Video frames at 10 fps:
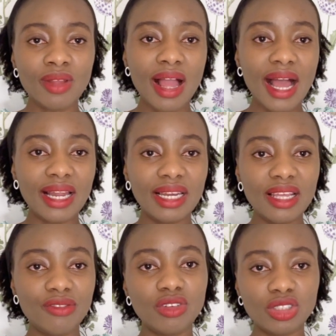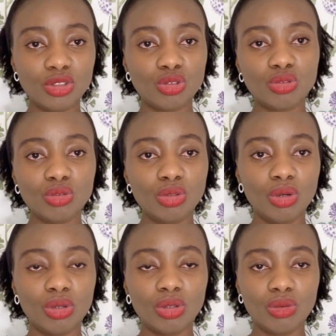and if it is too
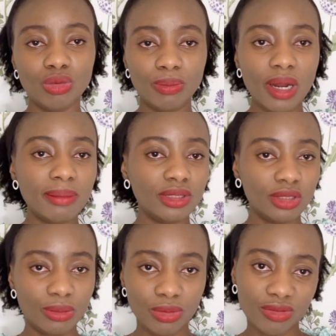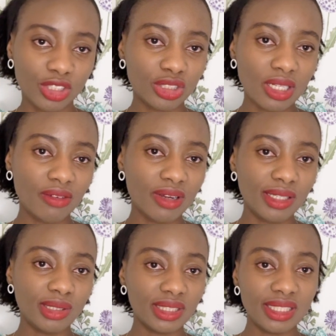long, we'll probably do the professional
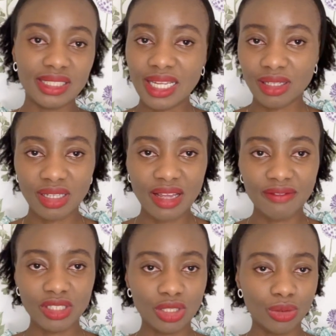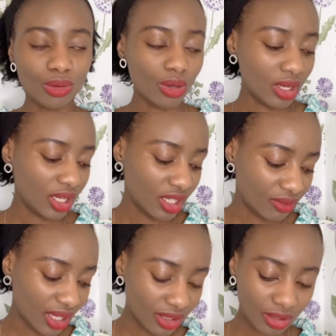values in another video, if
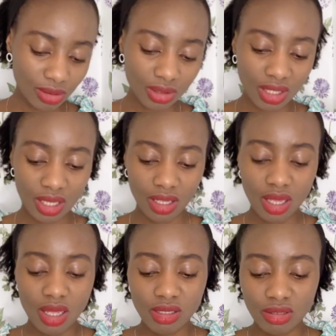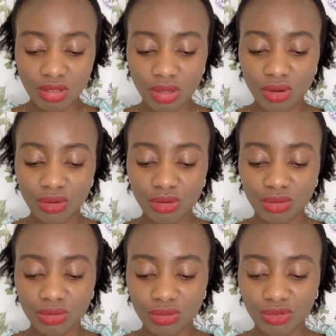that's okay. So
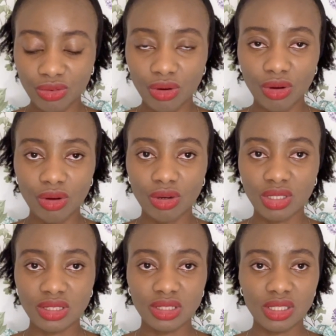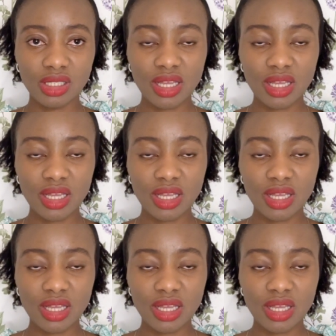for the